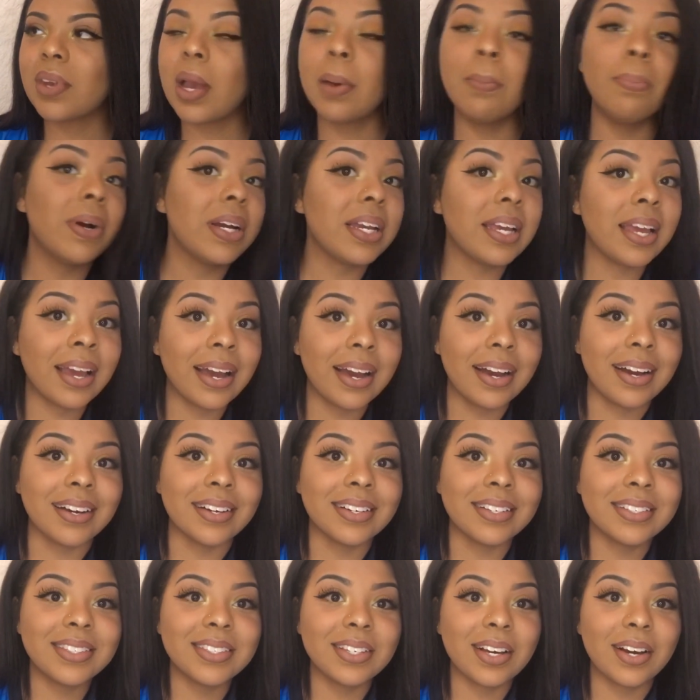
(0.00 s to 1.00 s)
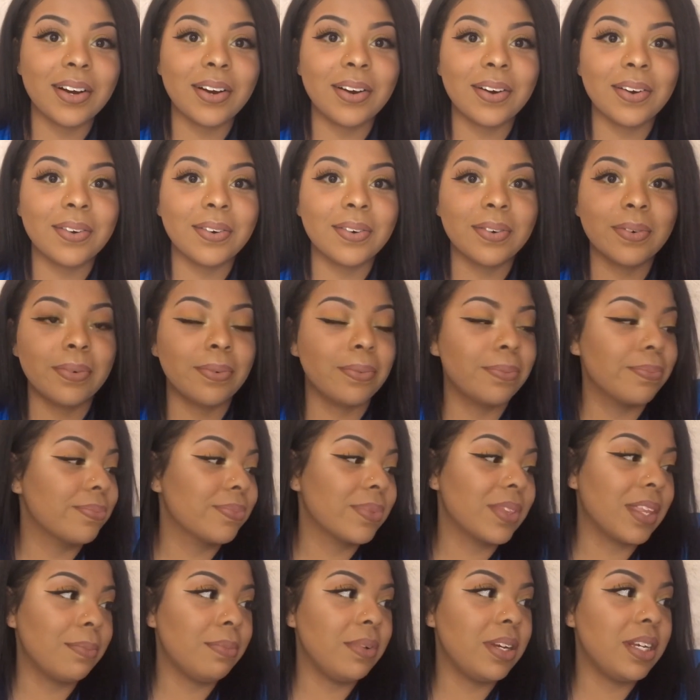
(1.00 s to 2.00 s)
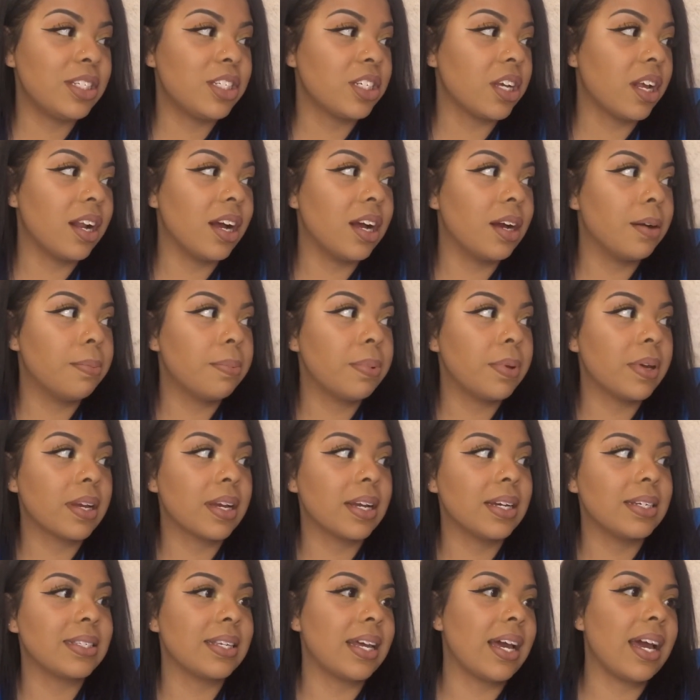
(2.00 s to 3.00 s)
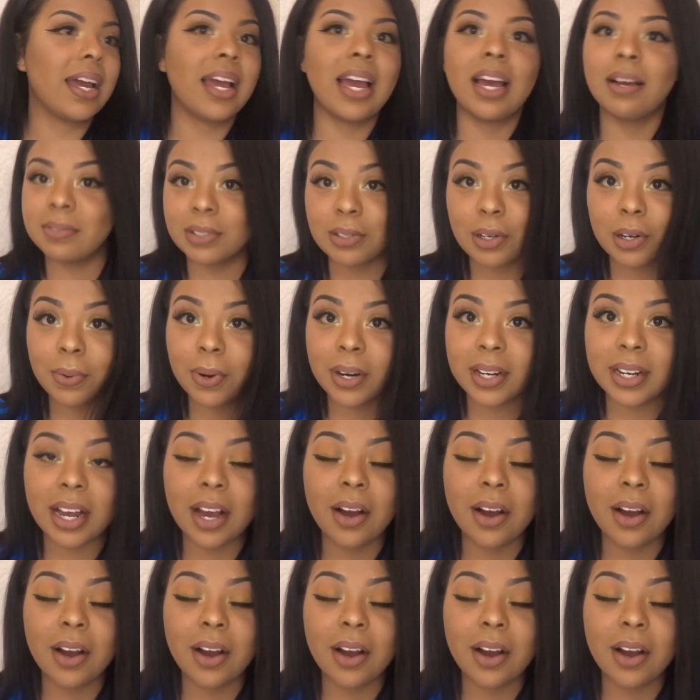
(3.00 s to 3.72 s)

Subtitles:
But yeah, so let me shut up because I have to go to work